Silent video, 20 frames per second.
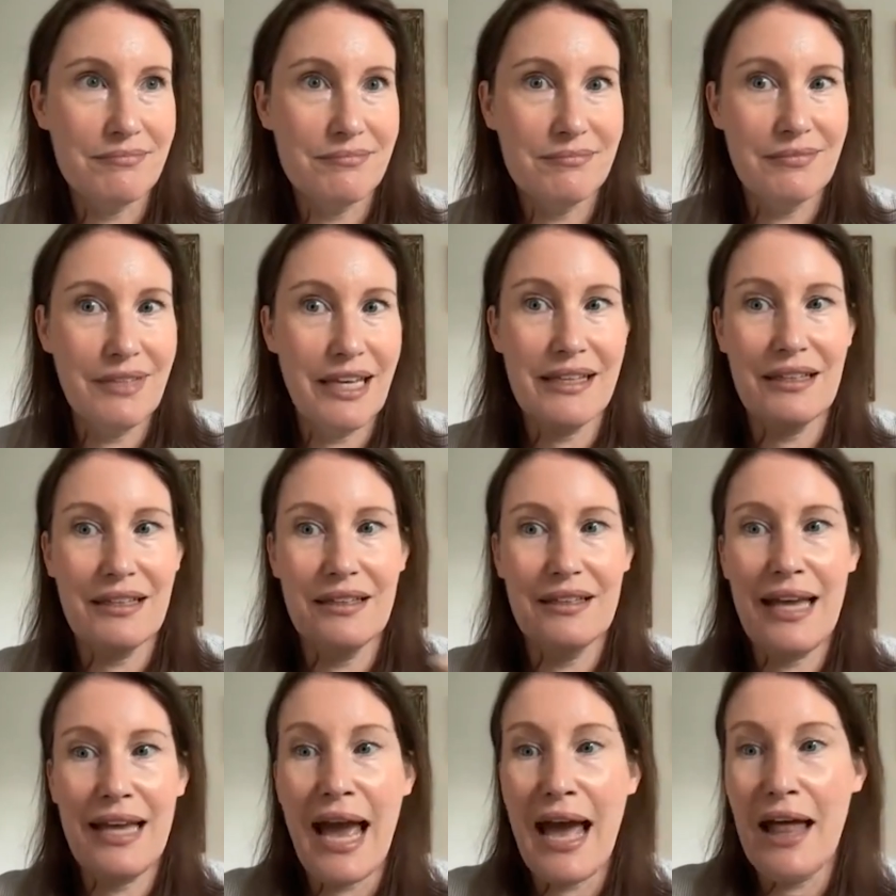
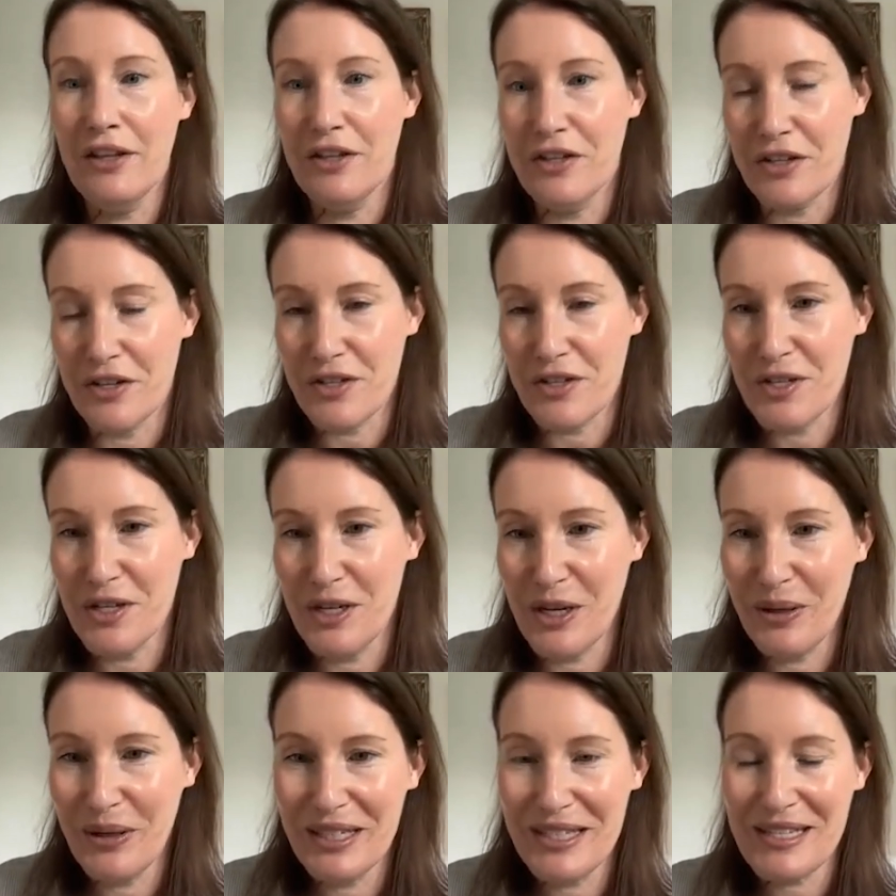Like calendars,
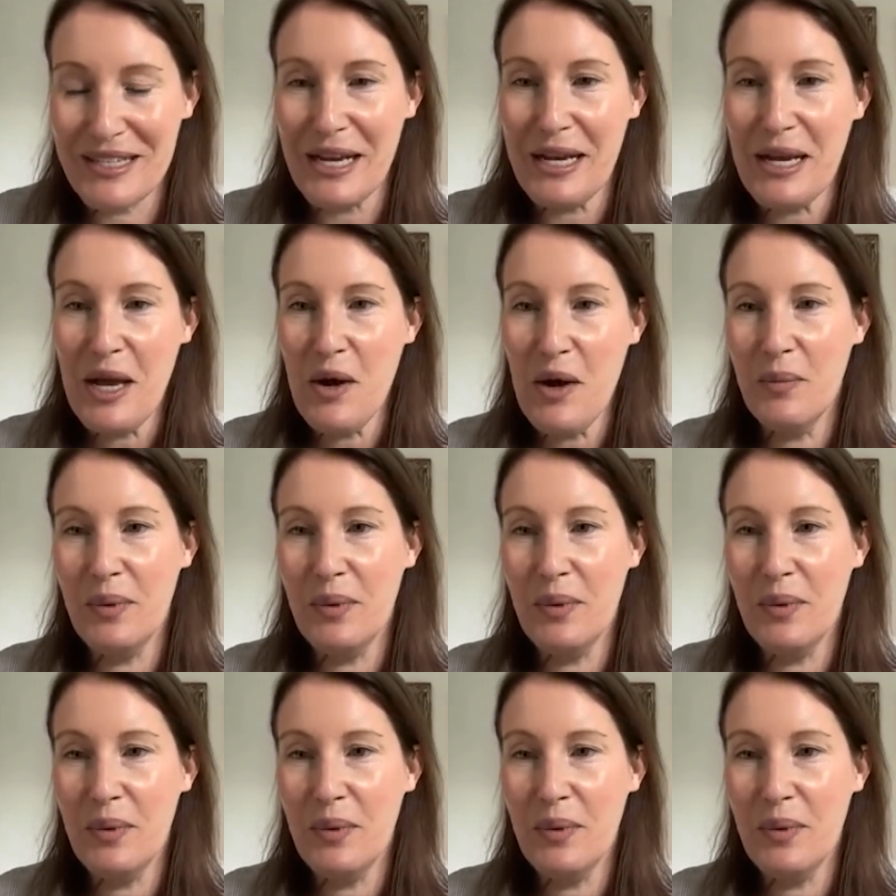it's like